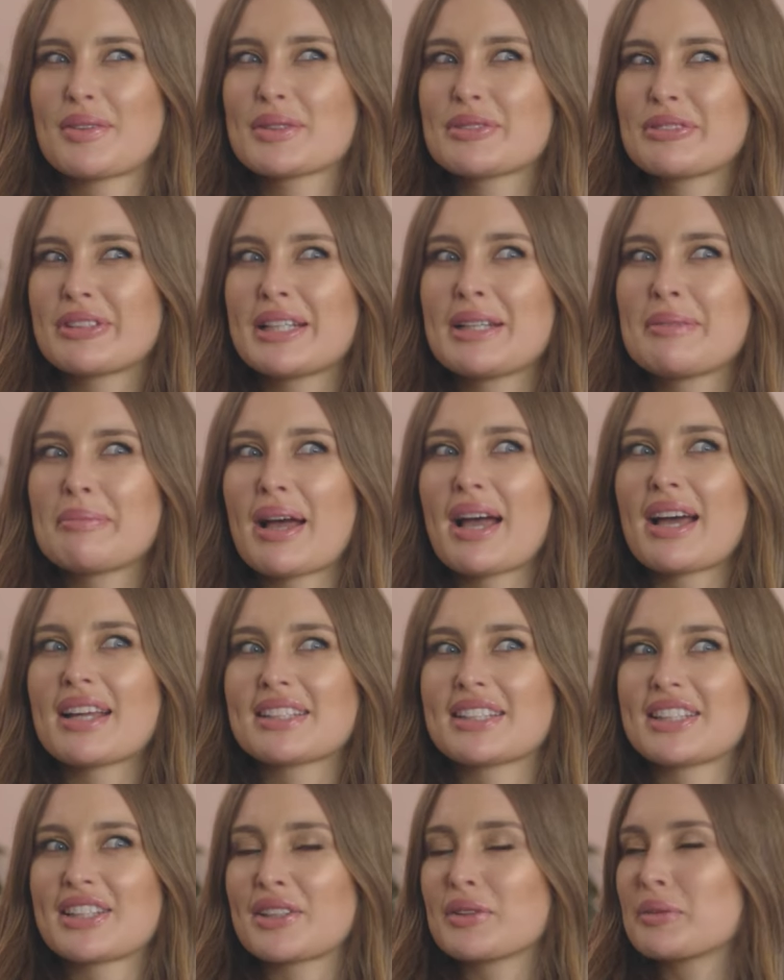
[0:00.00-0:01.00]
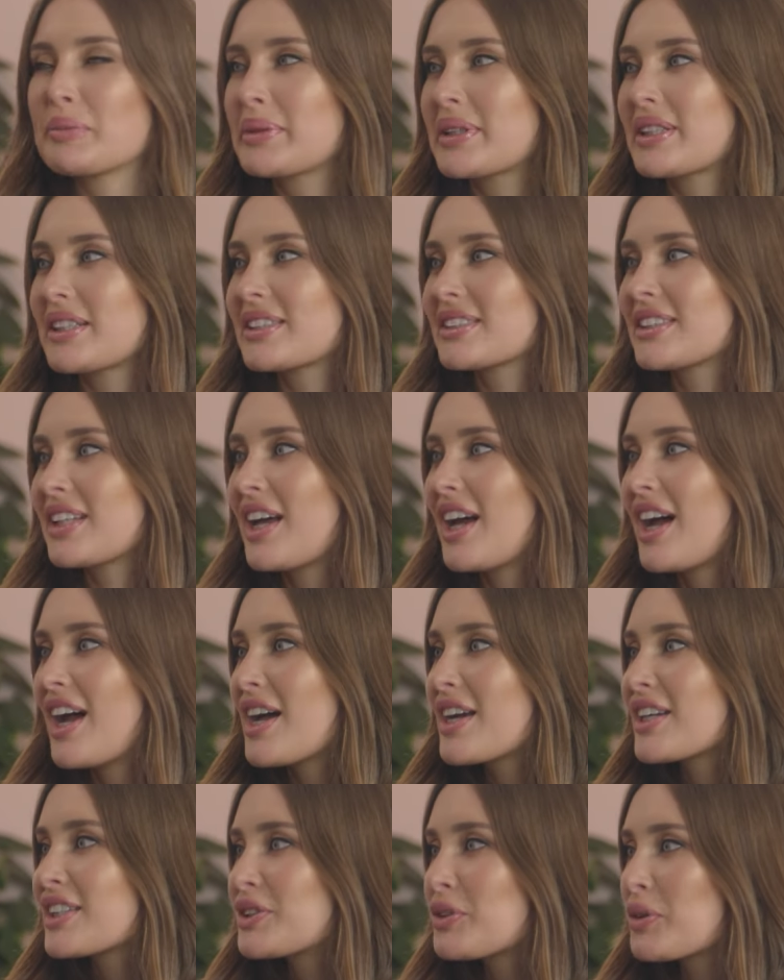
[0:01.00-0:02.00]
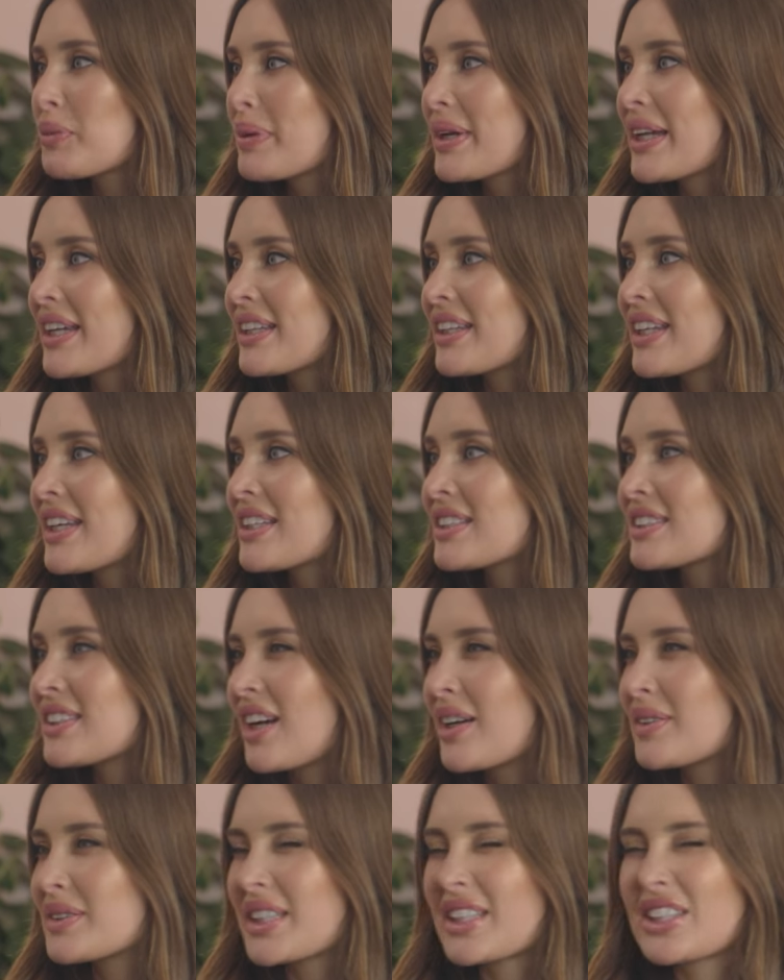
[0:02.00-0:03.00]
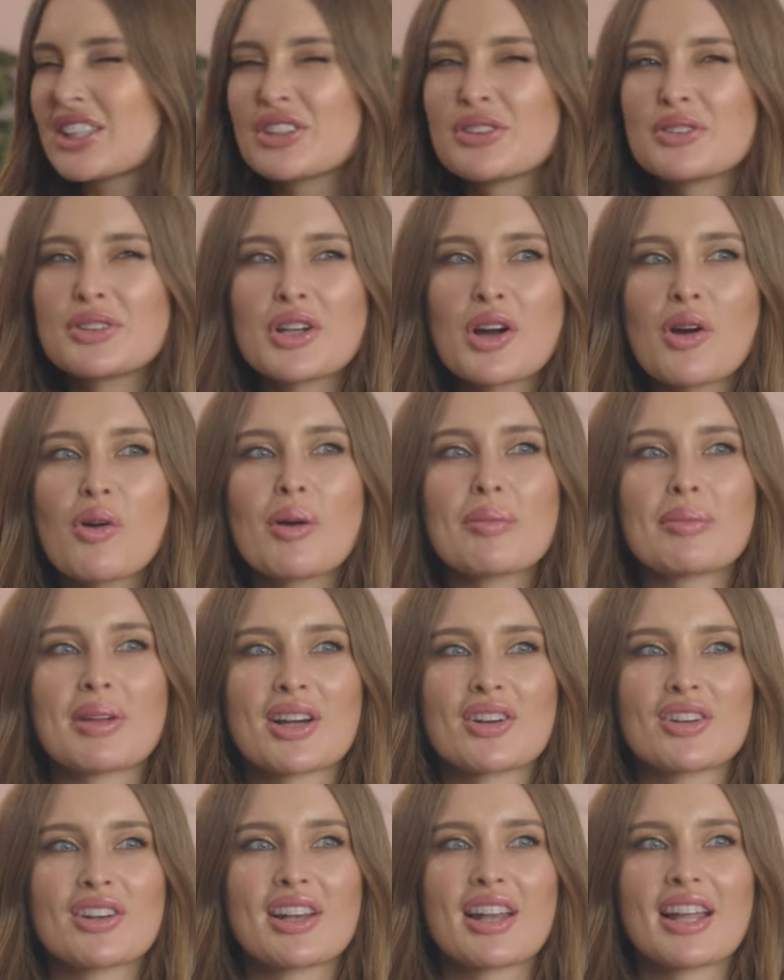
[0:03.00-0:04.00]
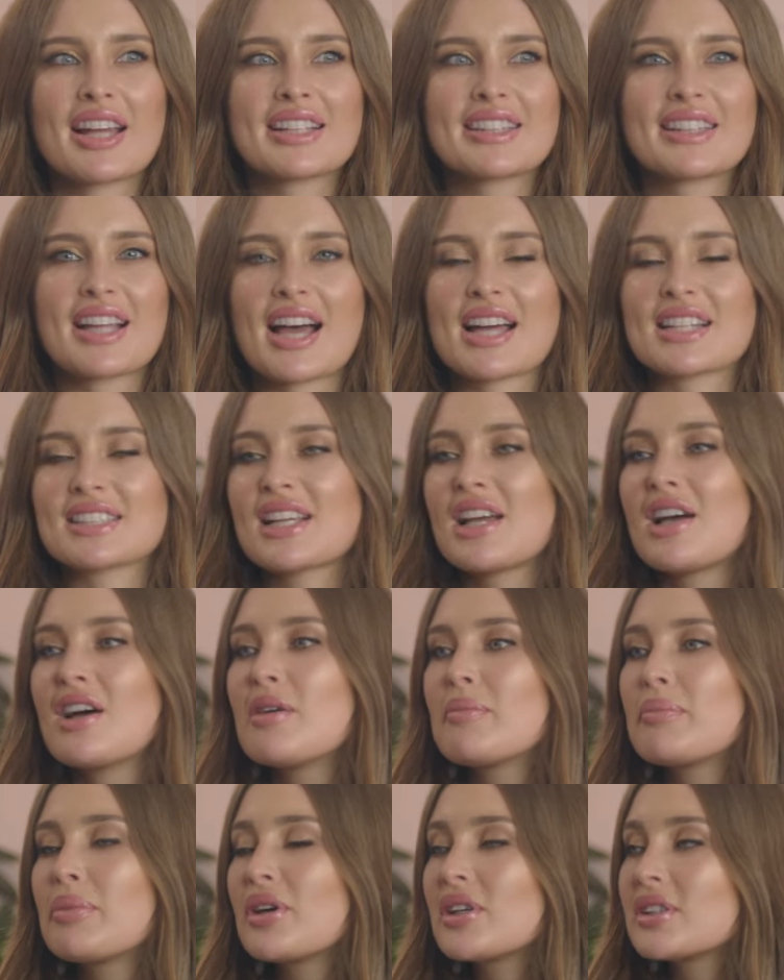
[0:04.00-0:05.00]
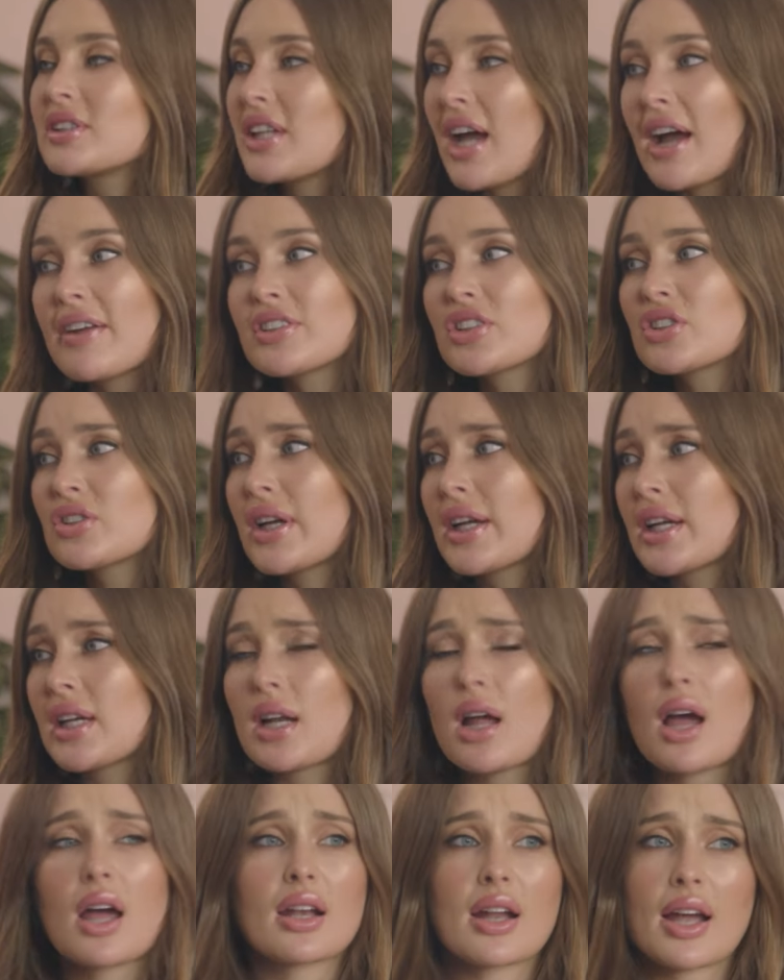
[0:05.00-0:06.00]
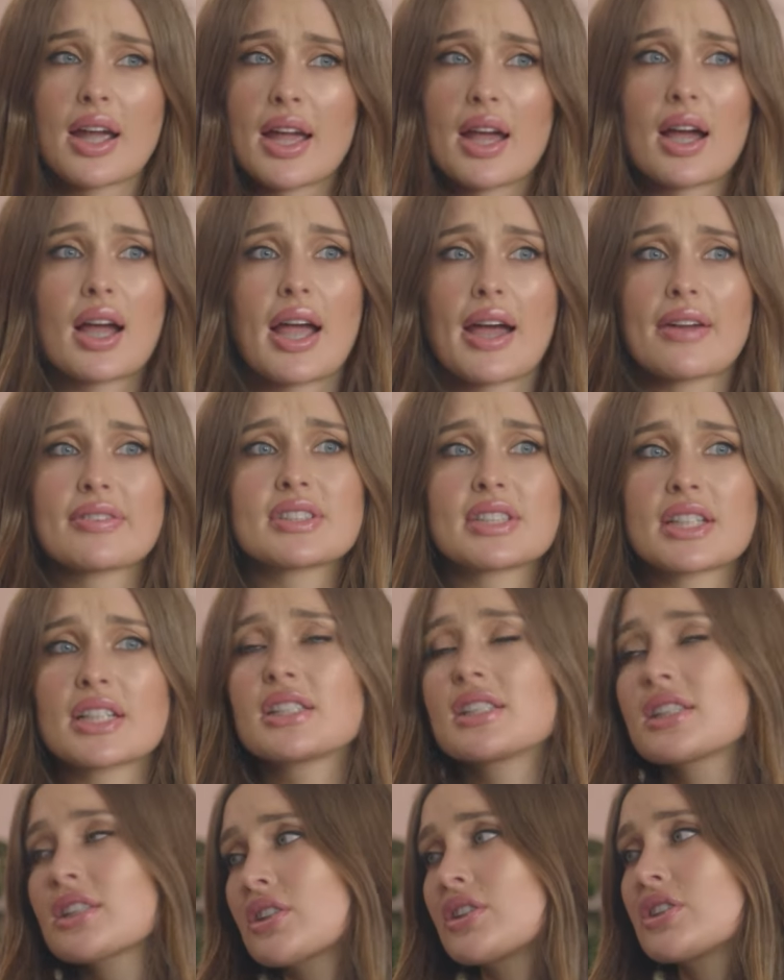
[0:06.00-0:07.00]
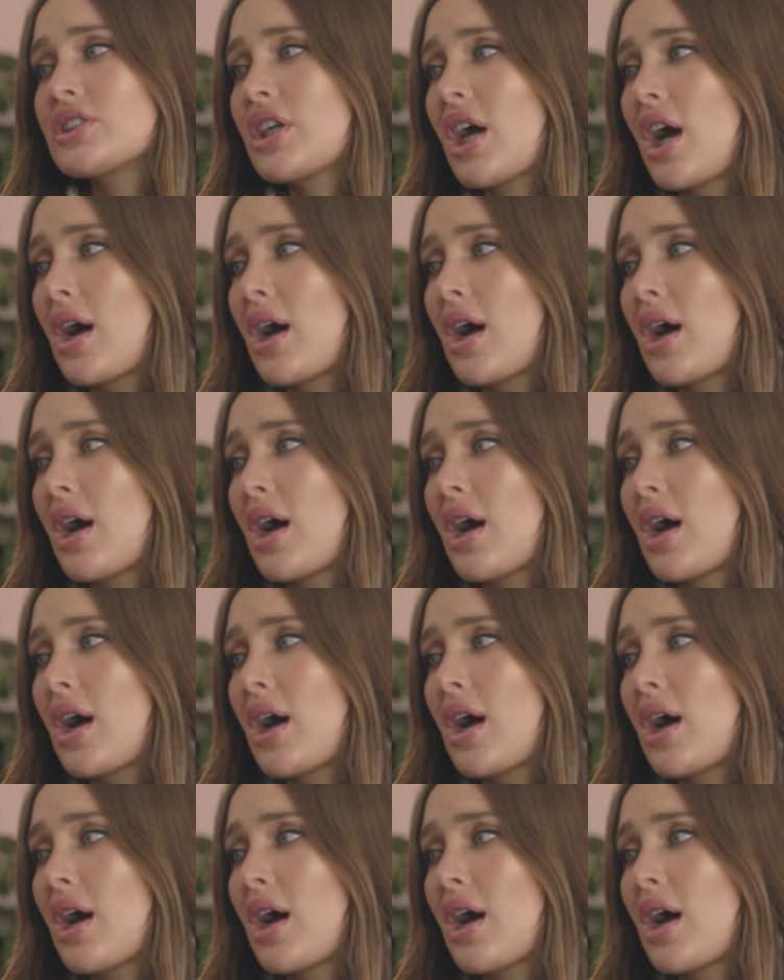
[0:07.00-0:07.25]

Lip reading: I was really mad at you because you were picking things. I was like, you know, I'm not going to like that. But after trying it on, I have to say you did a good